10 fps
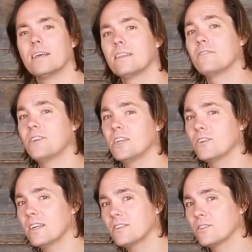the
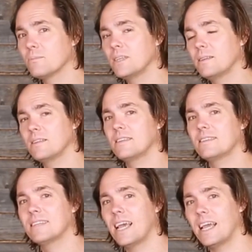fingerings will be the
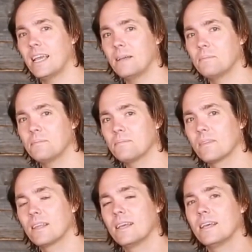same,
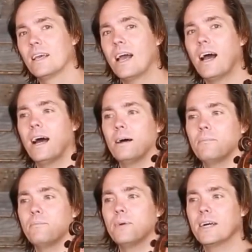
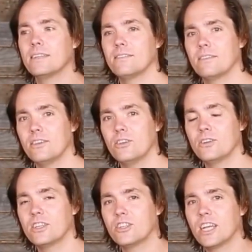but you
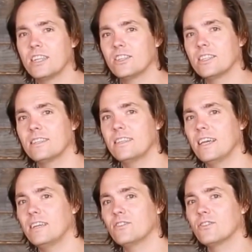can change it to
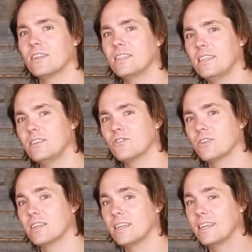the A string and the E
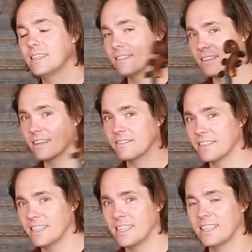string instead of
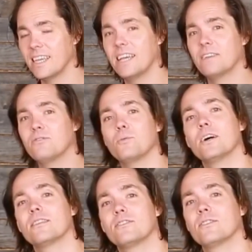the D and the A if you
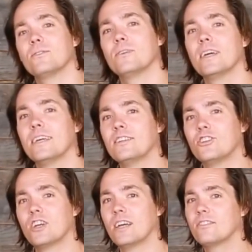want to,
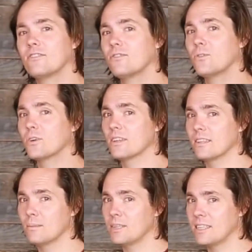just for a
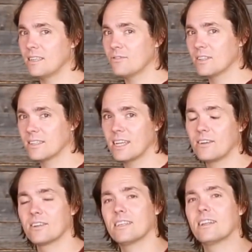little bit different
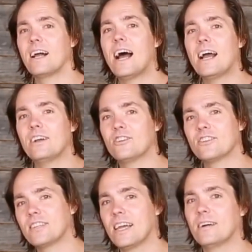sound, a little higher
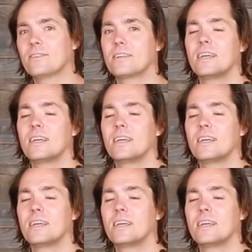sound.